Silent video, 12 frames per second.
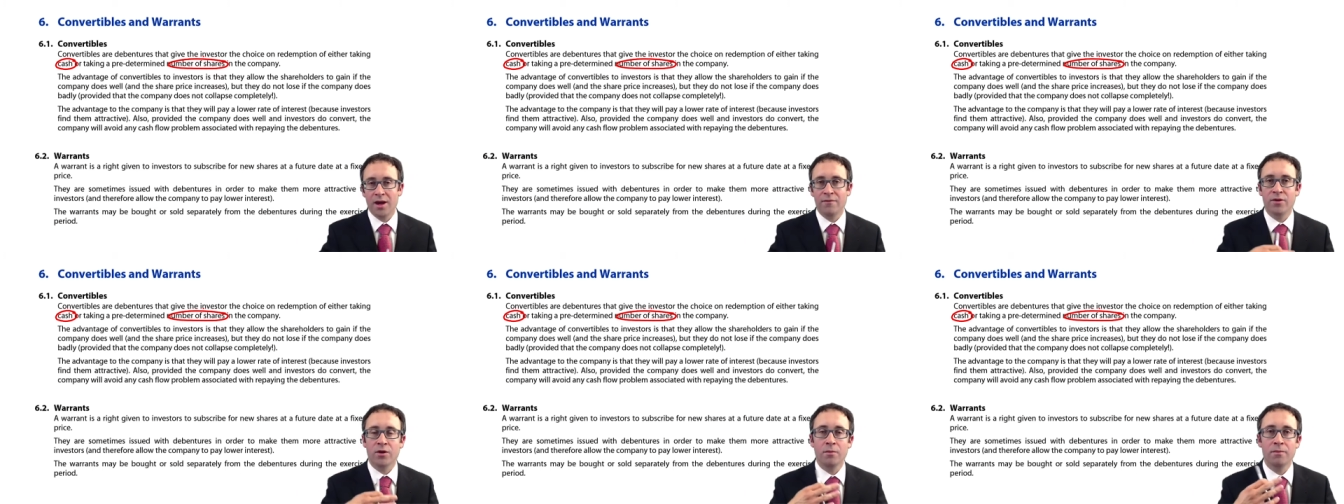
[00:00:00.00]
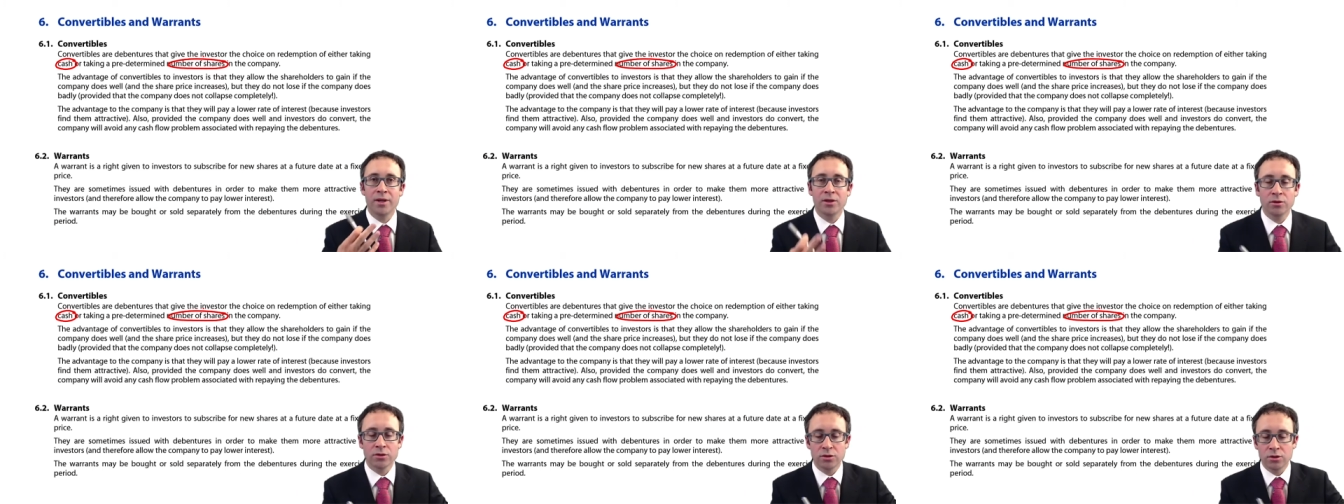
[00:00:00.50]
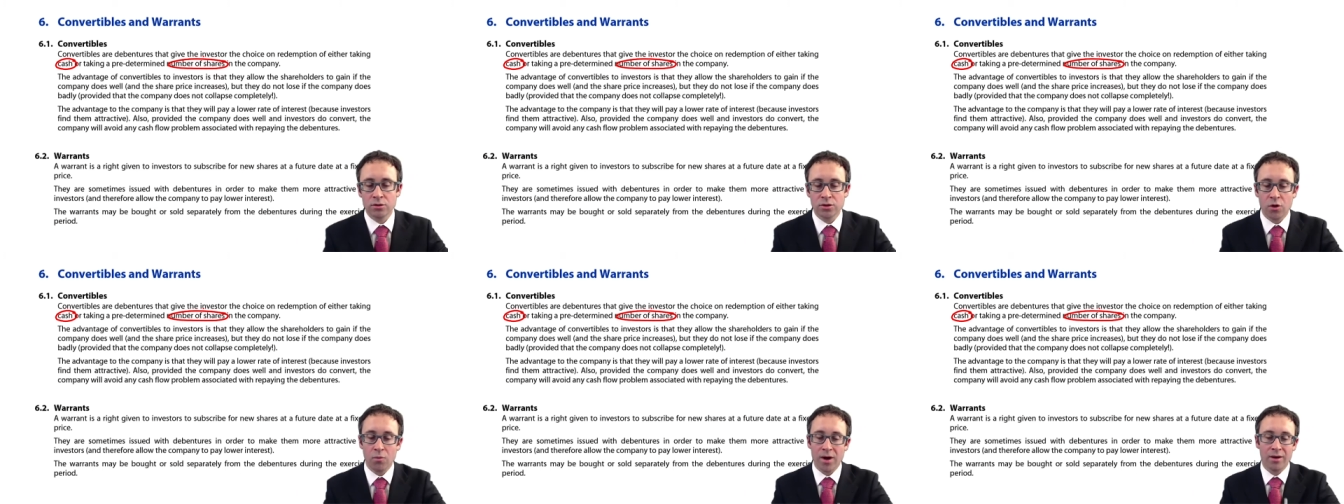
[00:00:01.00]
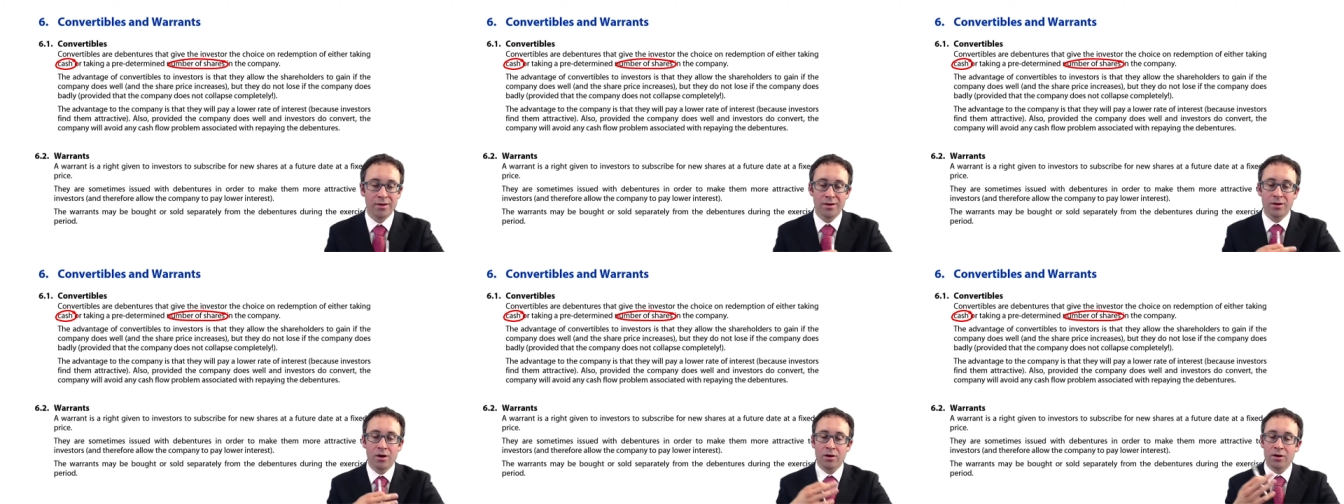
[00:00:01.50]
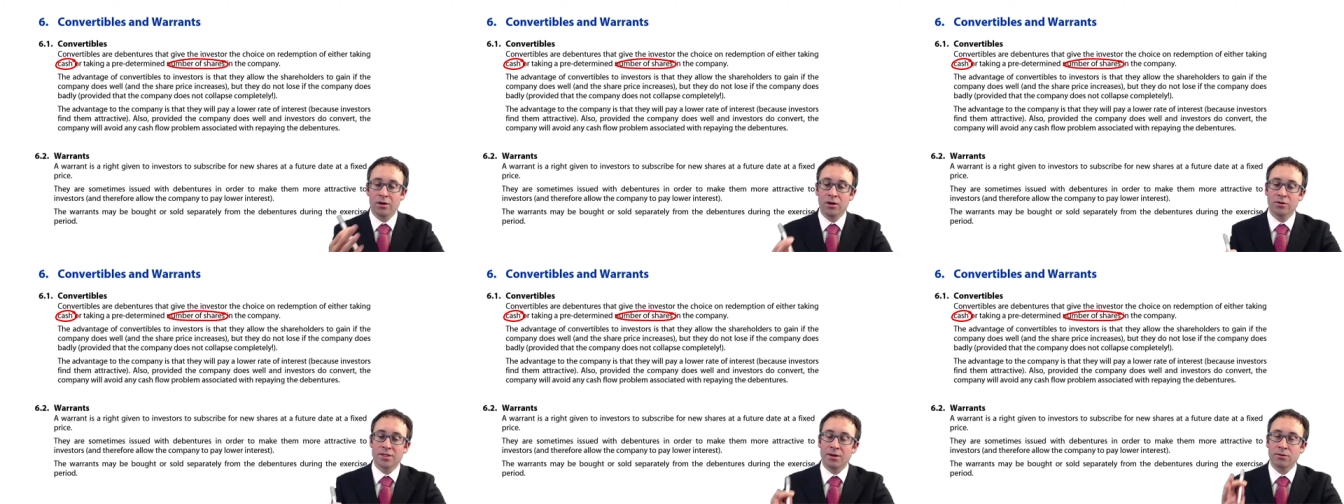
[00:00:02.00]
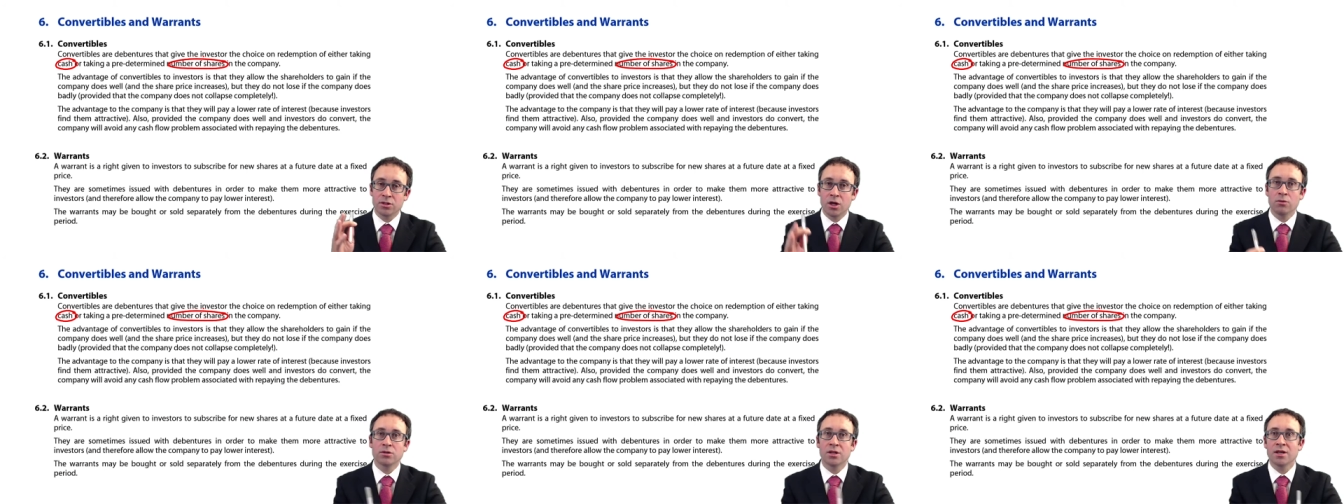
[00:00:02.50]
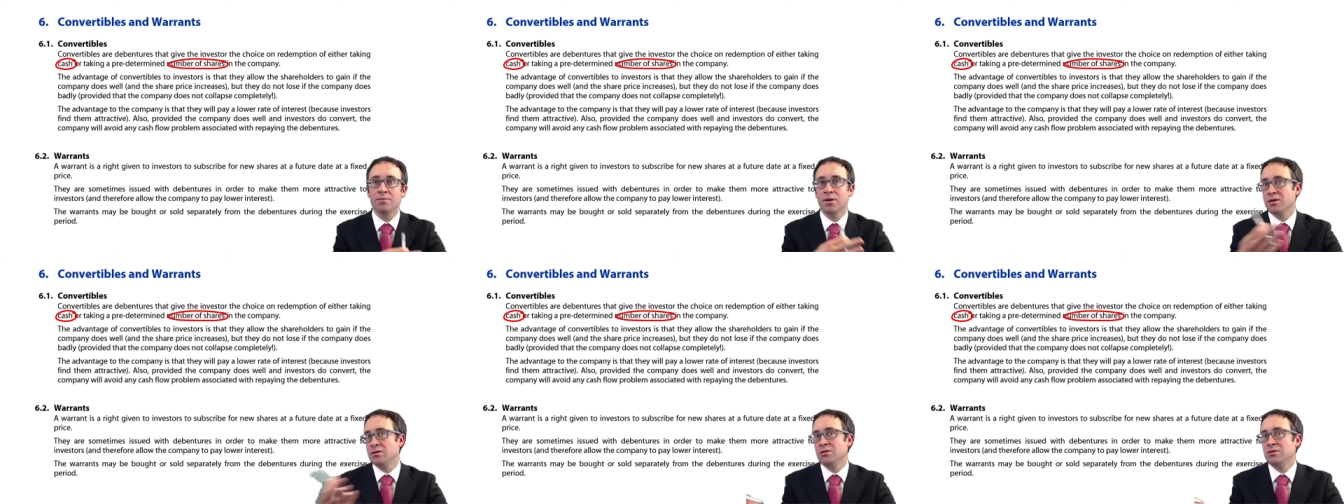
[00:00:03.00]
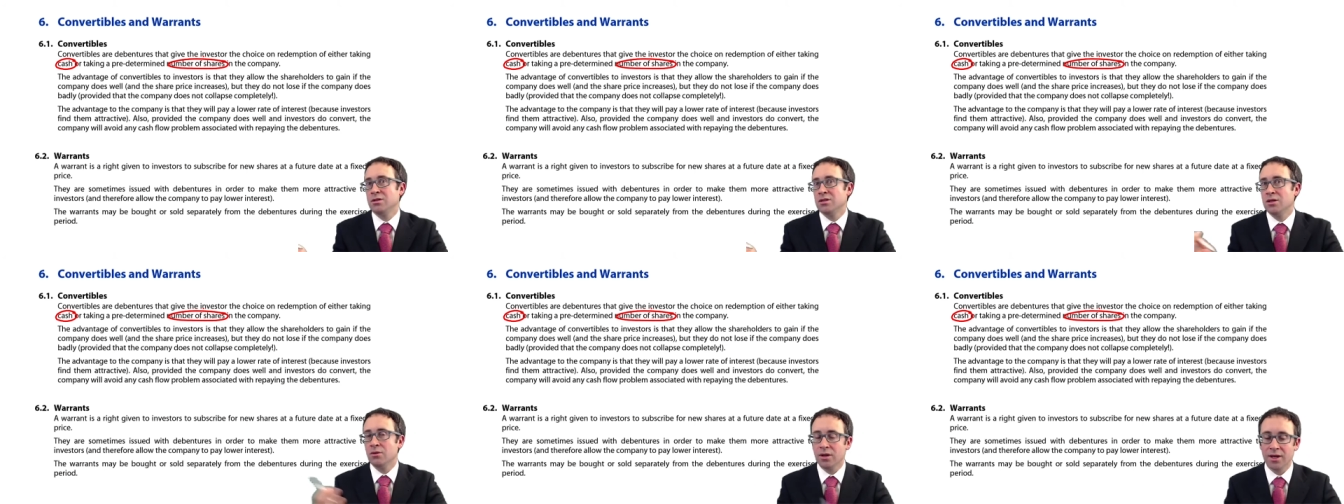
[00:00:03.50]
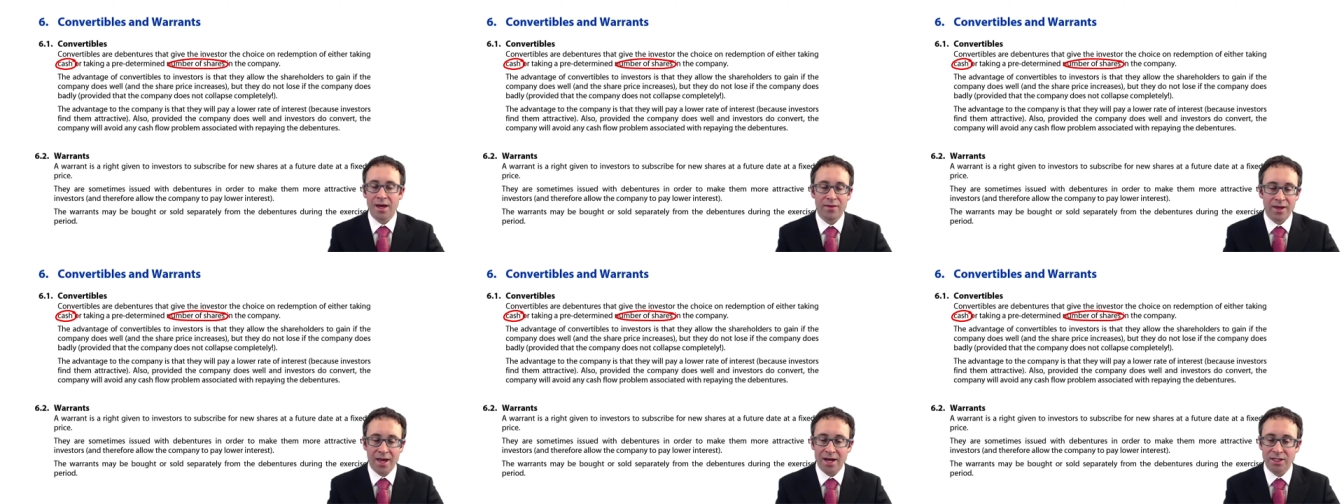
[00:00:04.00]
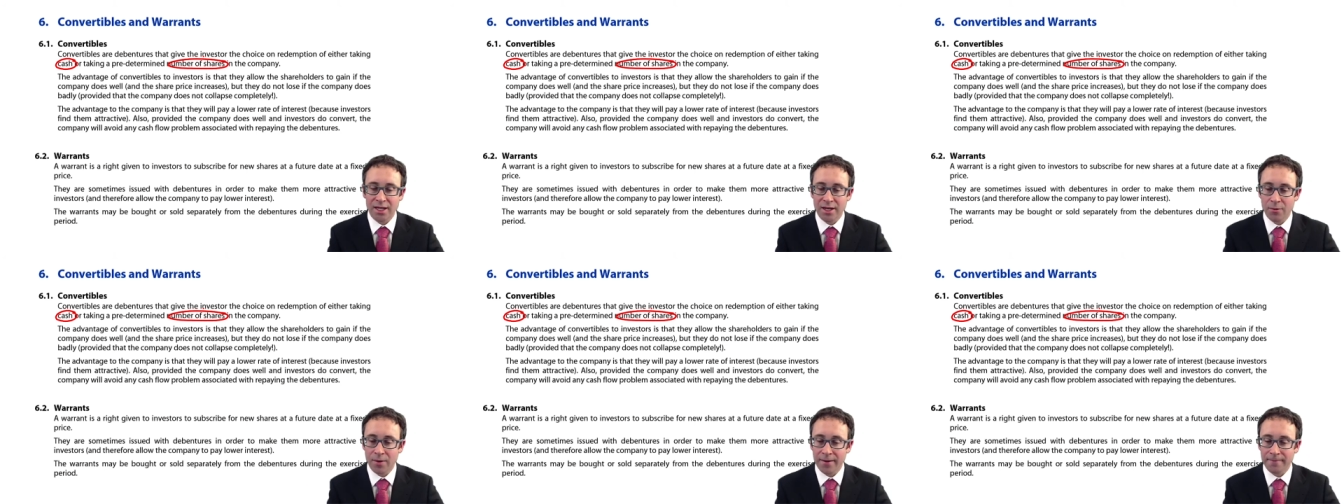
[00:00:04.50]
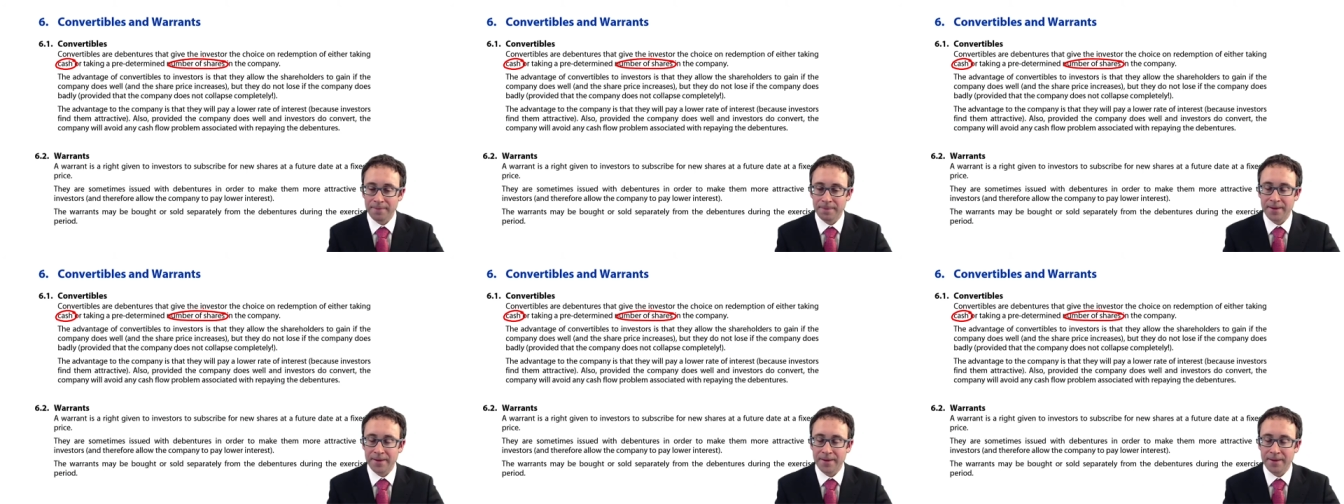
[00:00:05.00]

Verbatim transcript: if the company doesn't do so well, you're not going to lose out totally because you're still going to get the cash anyway.